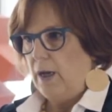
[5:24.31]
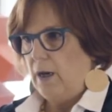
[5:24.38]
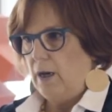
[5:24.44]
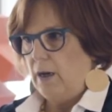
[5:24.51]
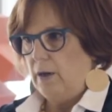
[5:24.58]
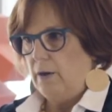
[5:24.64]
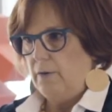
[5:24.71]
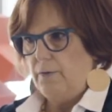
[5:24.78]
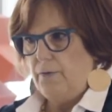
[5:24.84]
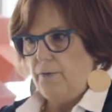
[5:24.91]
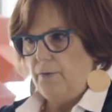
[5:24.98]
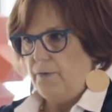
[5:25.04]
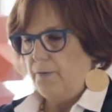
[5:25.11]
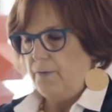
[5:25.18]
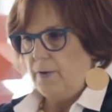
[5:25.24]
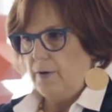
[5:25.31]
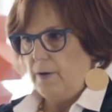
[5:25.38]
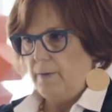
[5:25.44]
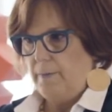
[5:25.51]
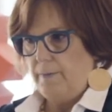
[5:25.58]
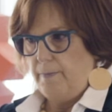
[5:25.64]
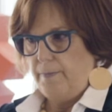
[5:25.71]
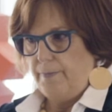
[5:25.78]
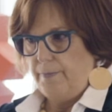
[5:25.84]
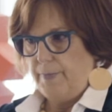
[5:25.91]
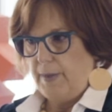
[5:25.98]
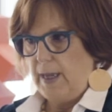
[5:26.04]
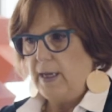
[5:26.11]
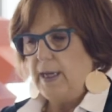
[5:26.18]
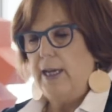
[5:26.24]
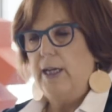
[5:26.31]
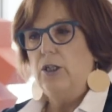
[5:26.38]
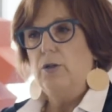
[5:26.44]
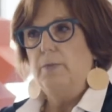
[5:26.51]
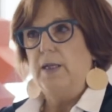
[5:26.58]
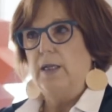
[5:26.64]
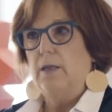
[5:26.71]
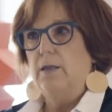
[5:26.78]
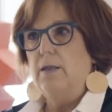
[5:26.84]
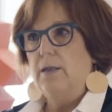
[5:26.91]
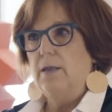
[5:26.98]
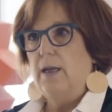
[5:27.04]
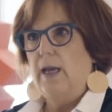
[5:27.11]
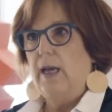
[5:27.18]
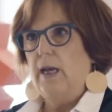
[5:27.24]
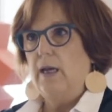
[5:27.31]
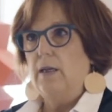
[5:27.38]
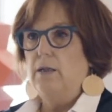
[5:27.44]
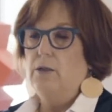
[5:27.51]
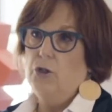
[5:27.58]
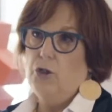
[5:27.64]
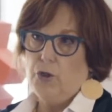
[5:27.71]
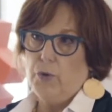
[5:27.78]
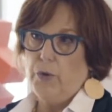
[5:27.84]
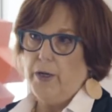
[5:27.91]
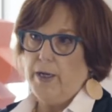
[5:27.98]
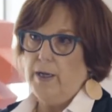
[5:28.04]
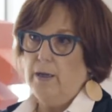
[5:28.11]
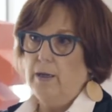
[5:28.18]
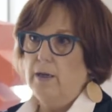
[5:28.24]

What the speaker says: of engagement and joy.